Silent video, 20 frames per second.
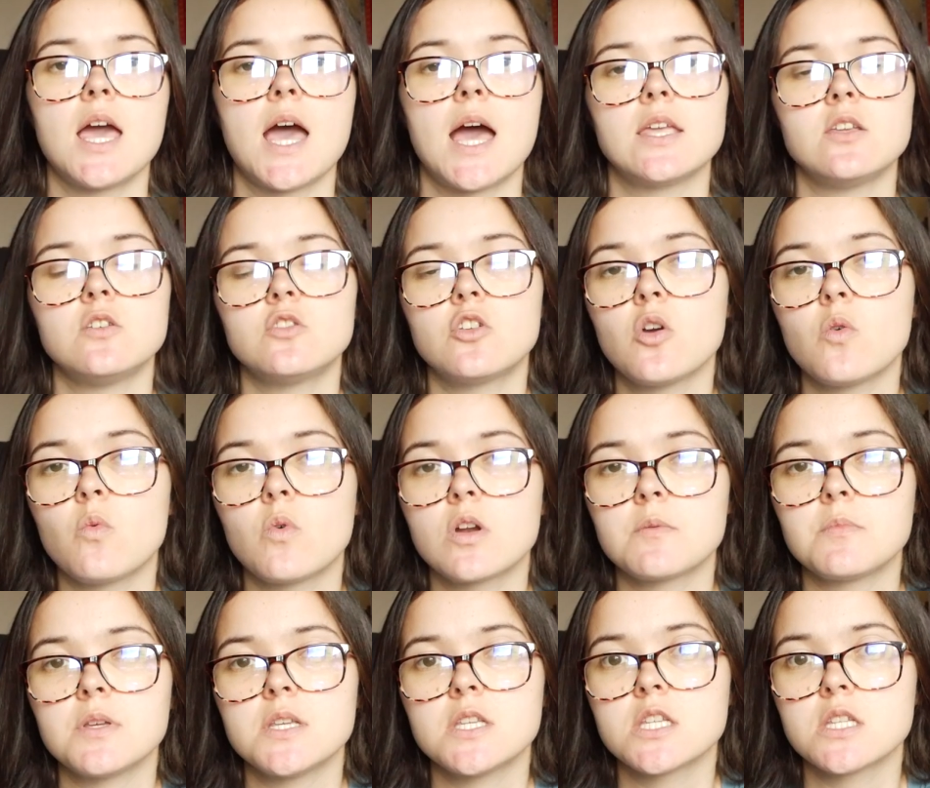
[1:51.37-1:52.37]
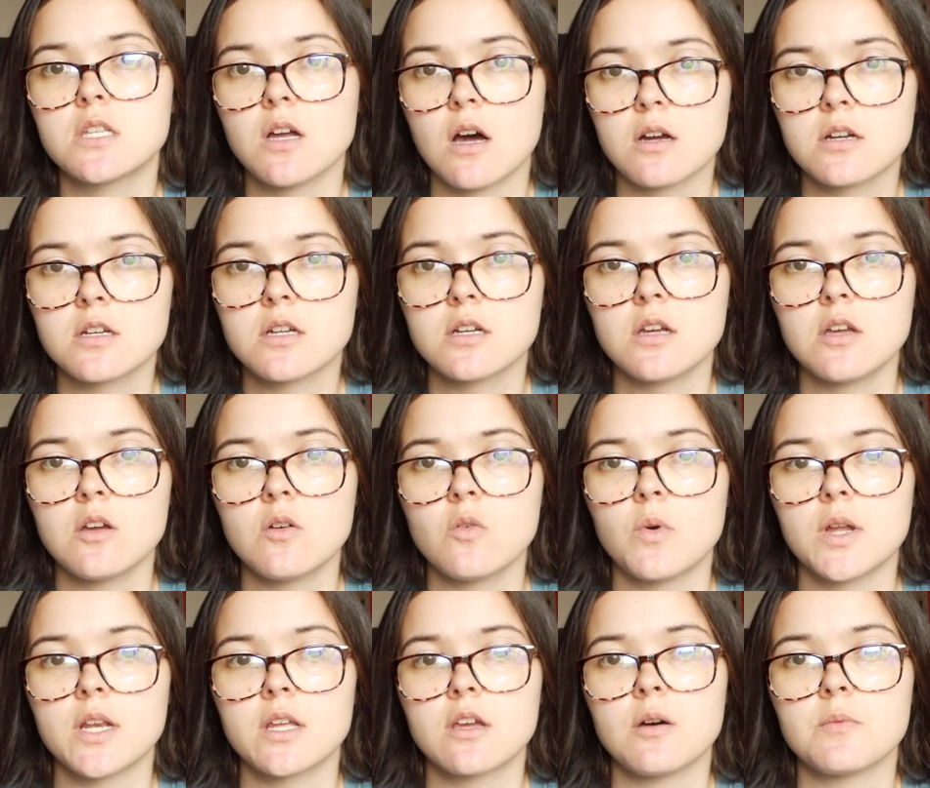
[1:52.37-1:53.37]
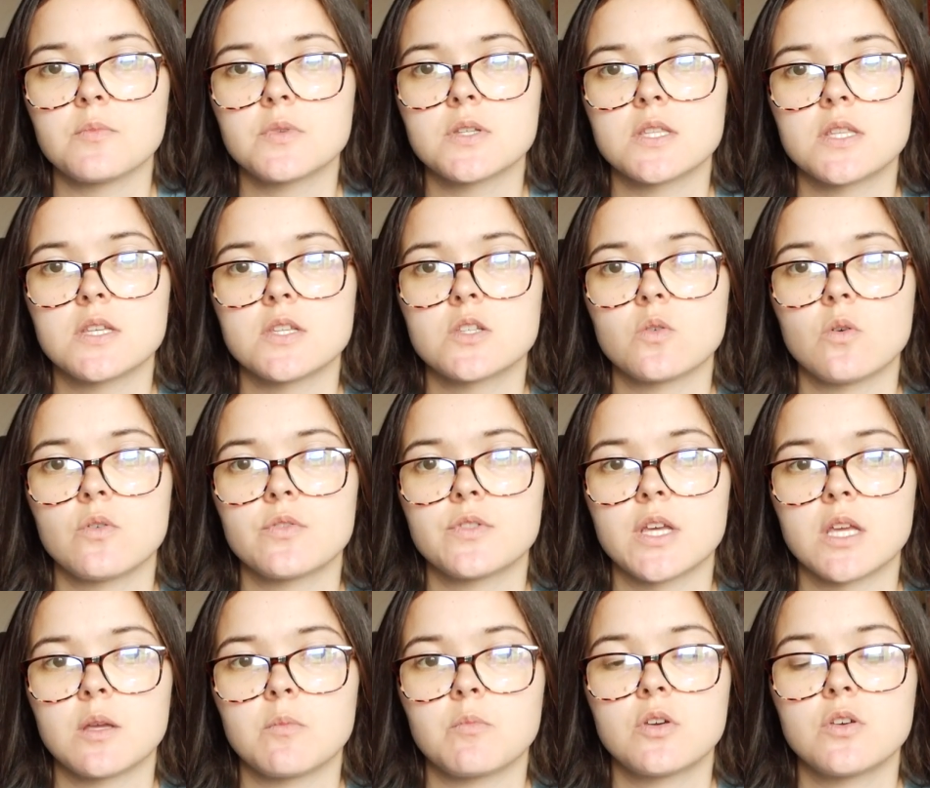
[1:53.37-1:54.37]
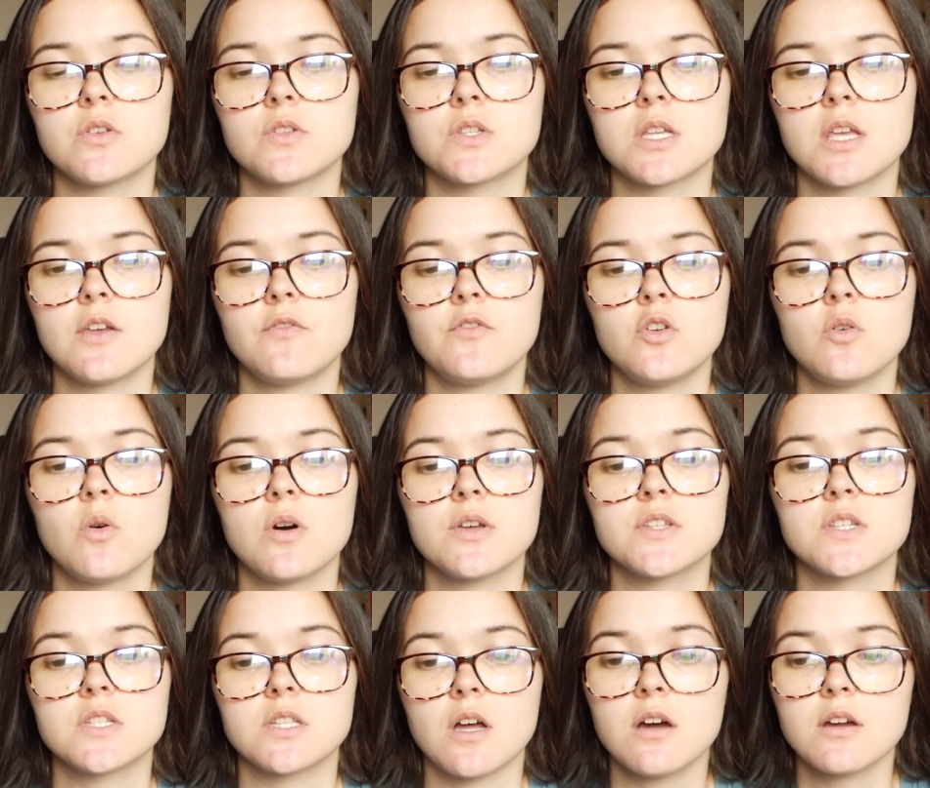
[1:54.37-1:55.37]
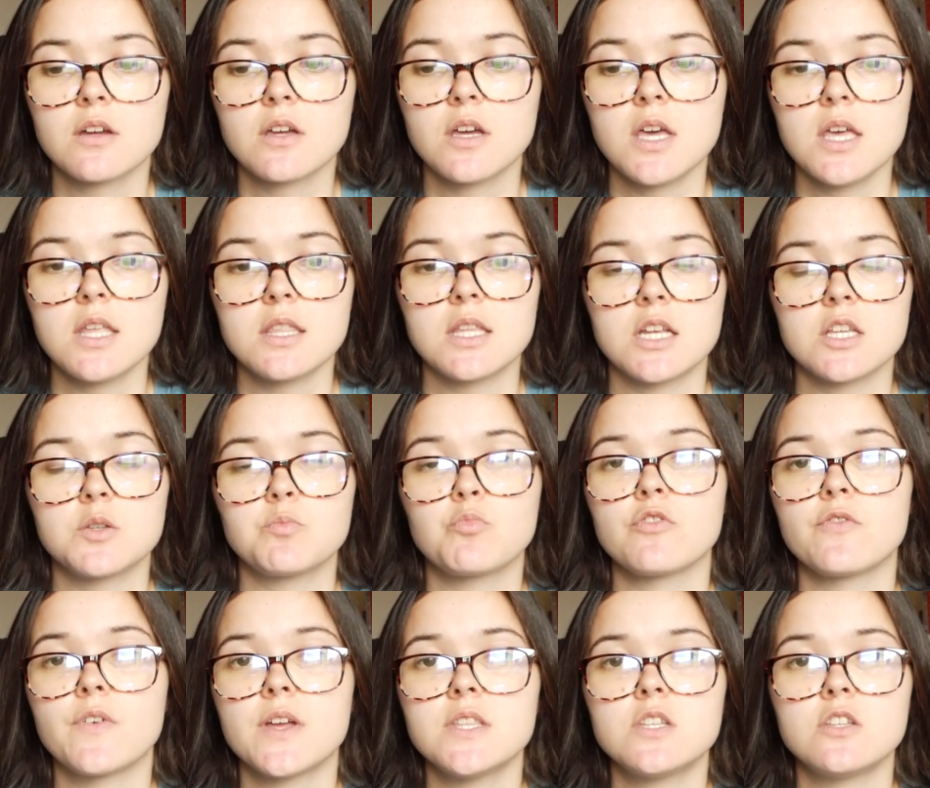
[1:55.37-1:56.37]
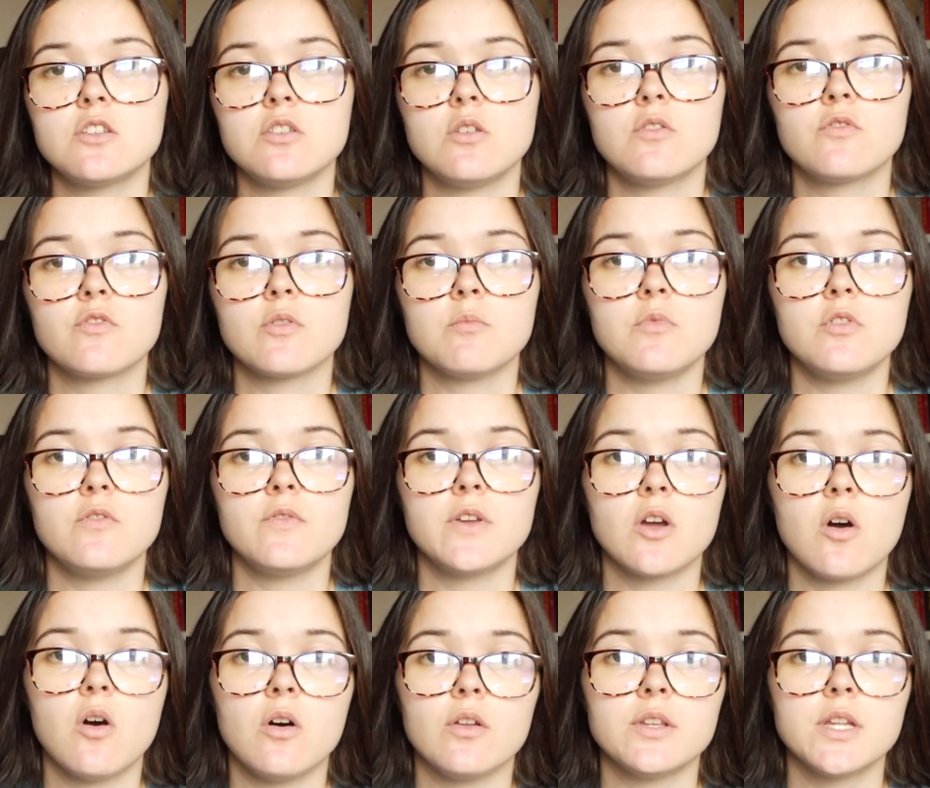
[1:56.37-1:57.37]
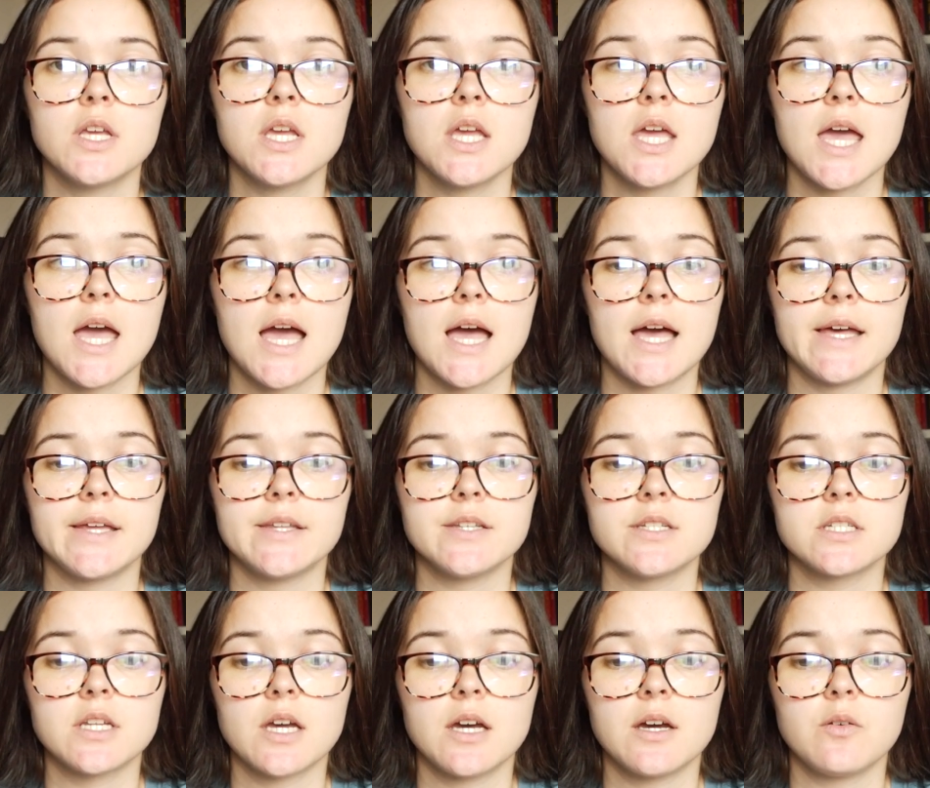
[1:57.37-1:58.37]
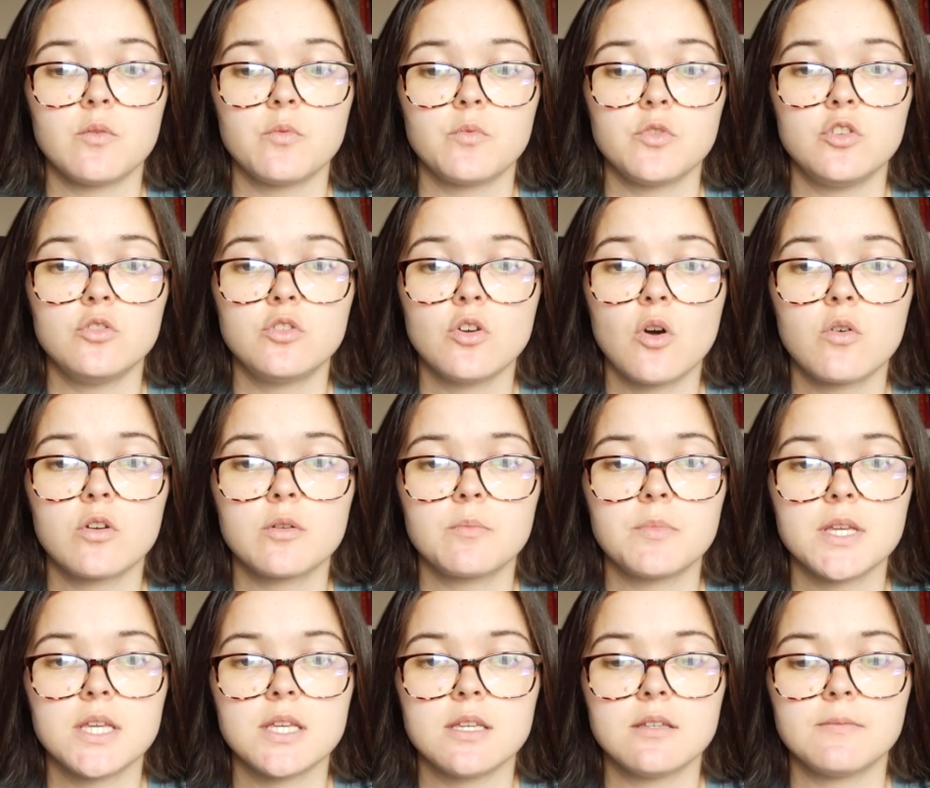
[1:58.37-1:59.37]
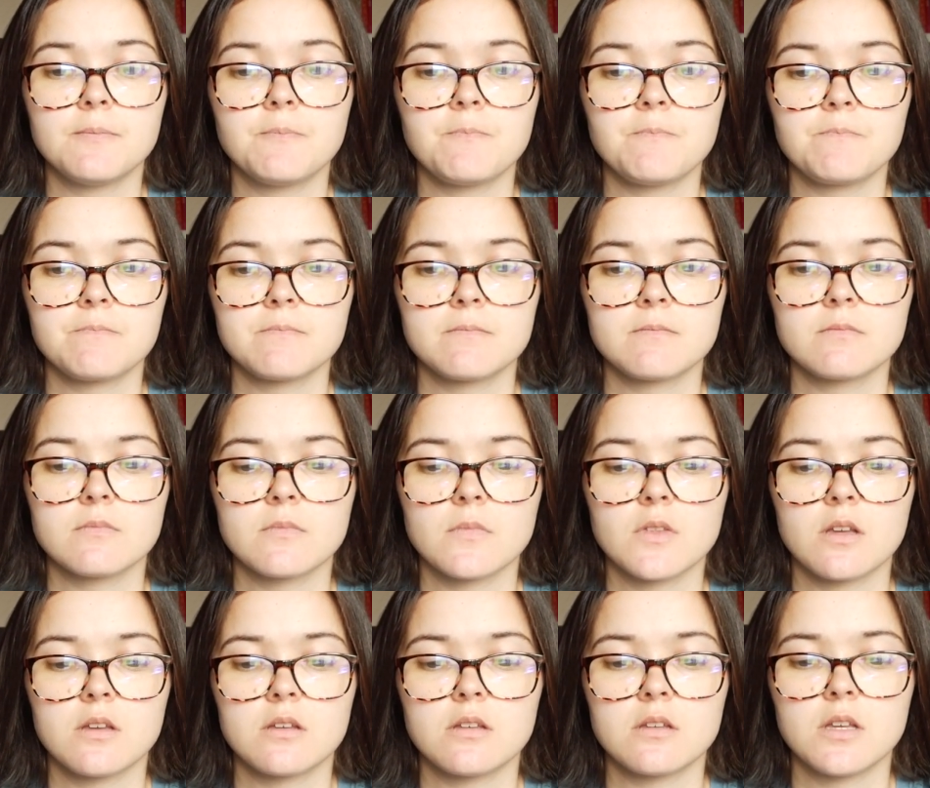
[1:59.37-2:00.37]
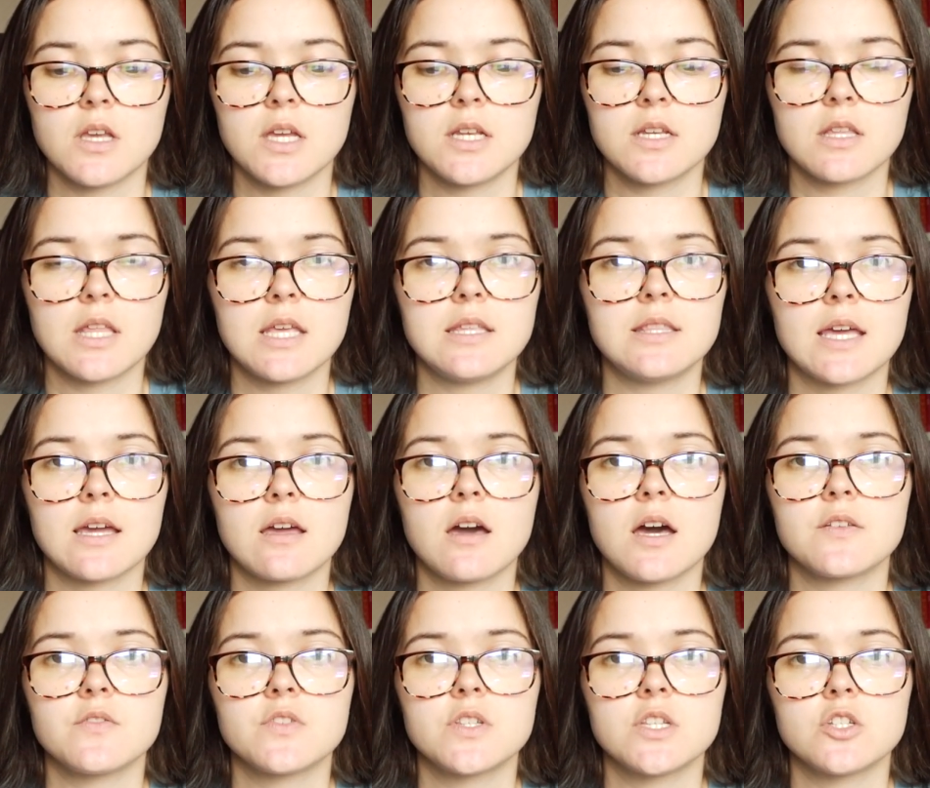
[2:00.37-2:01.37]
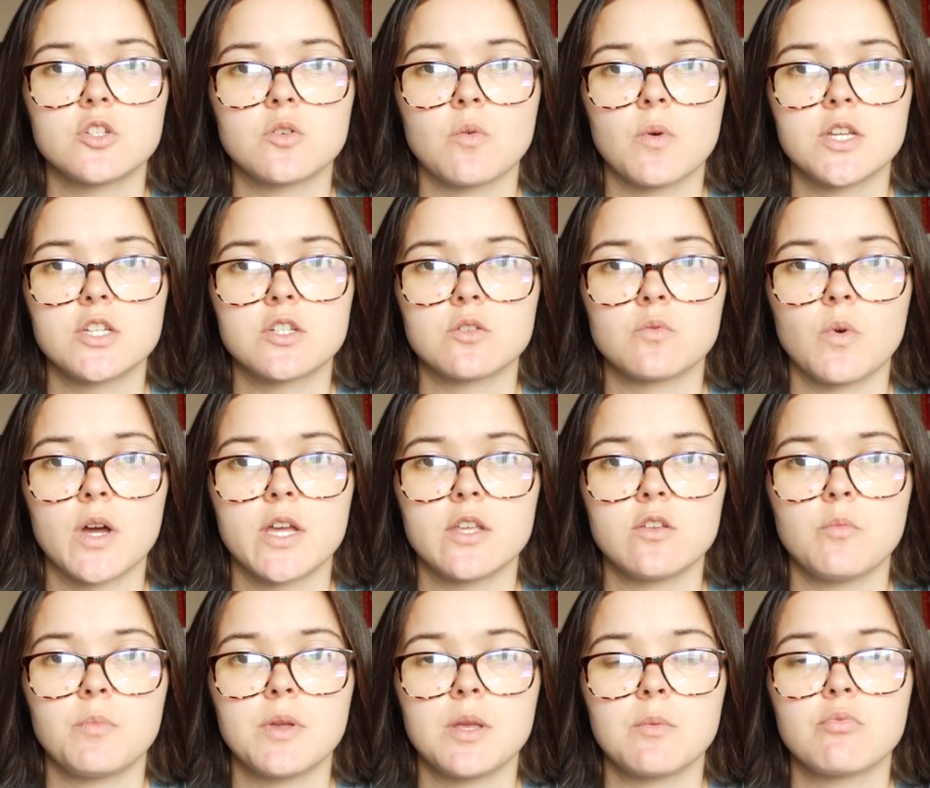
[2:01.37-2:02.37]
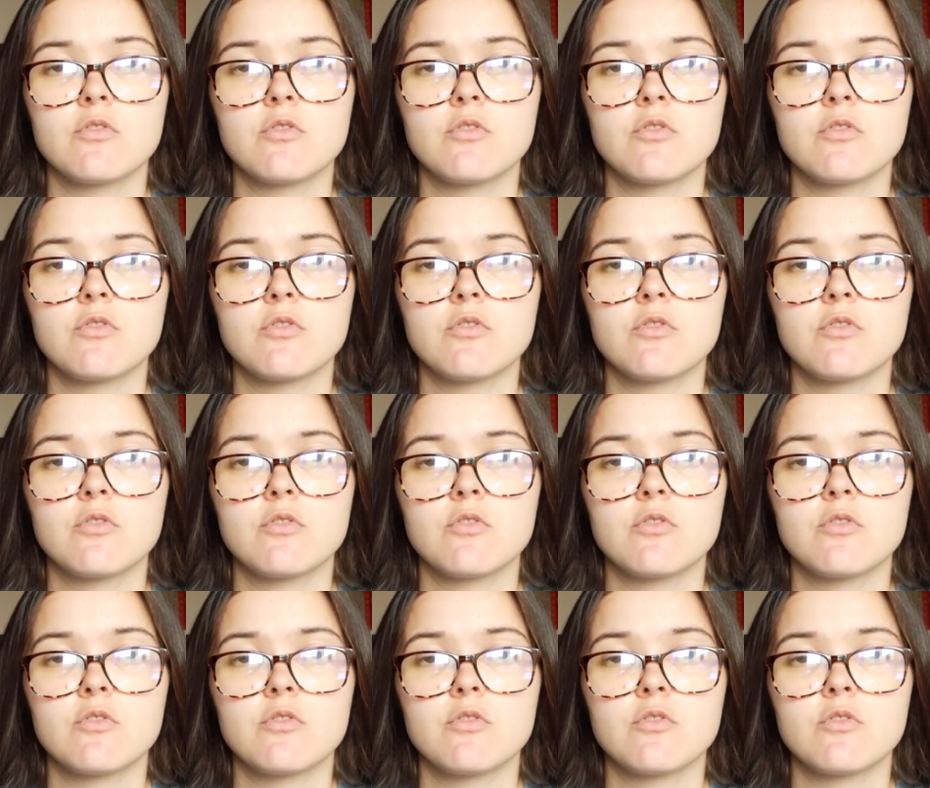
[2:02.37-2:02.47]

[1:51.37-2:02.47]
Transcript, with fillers: And you don't want to be stuck when it comes to this sort of thing because if you are stuck, then it's preventing you from moving on and uh, you don't want to be in, a, in that kind of situation where you're being